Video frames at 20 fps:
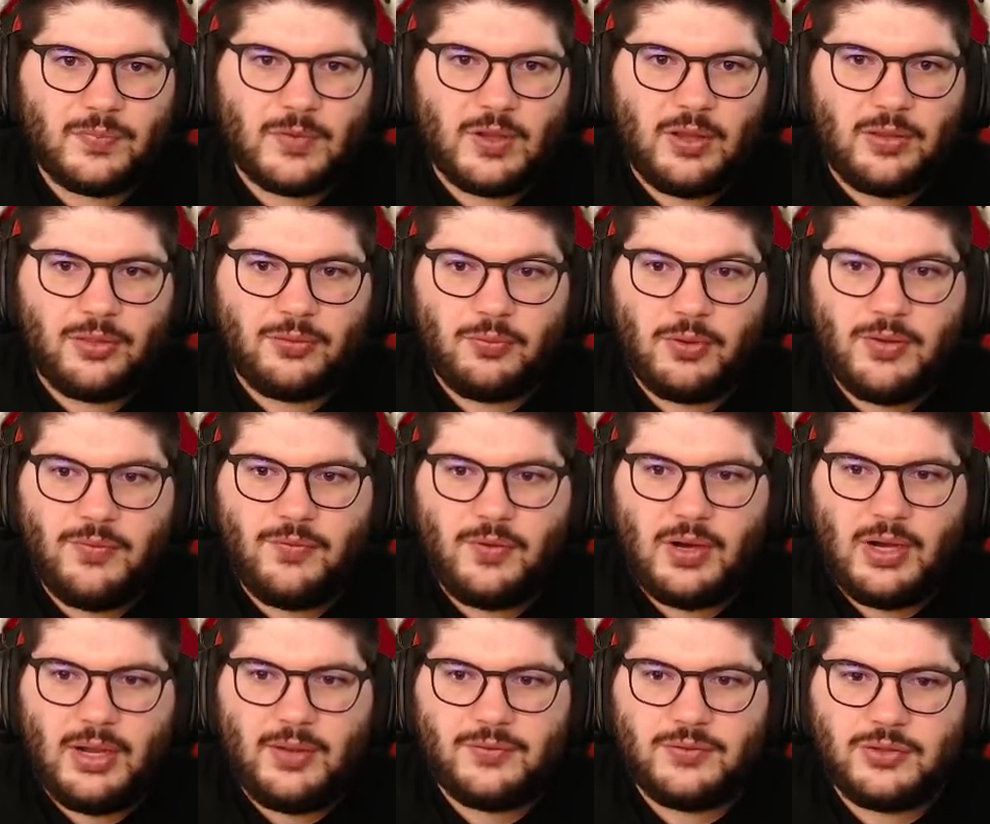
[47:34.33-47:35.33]

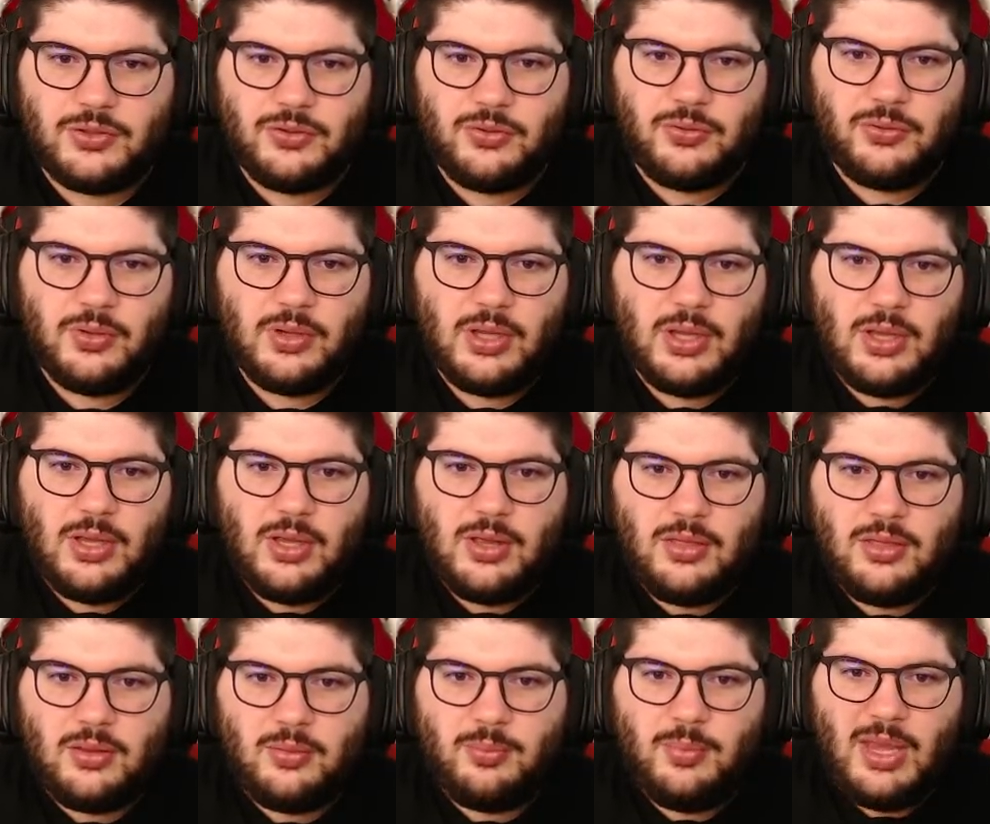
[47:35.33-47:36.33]
3-5-2,
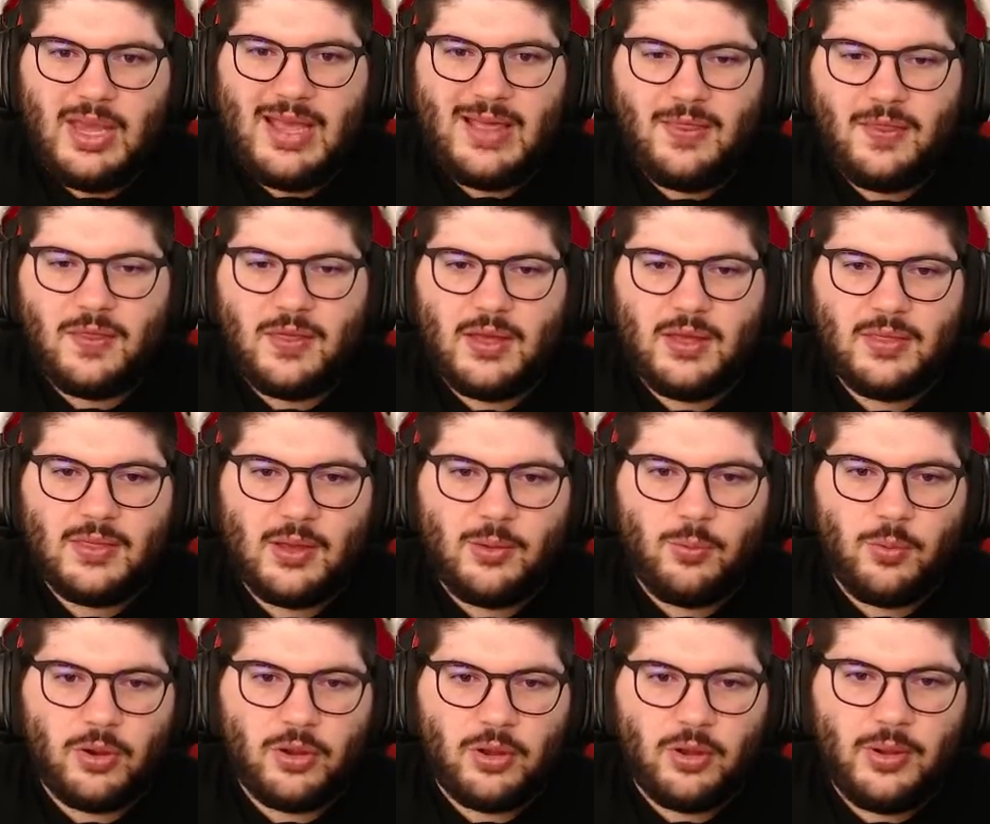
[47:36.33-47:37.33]
the main thing that
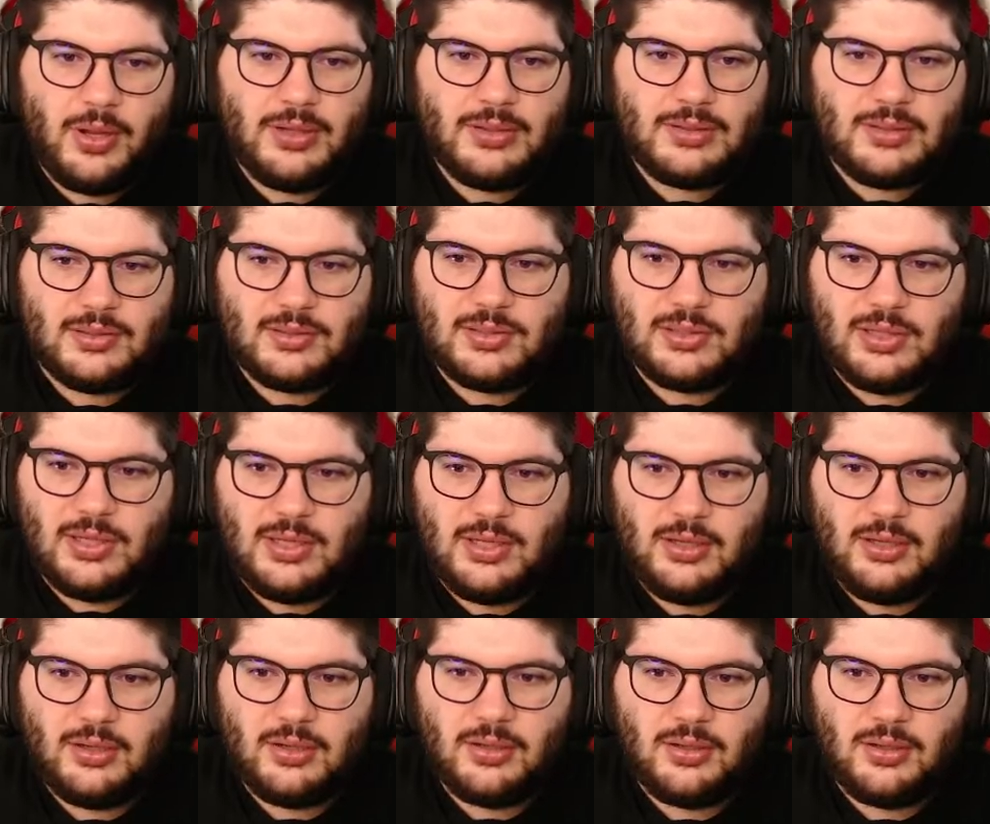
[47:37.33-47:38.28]
we're going to see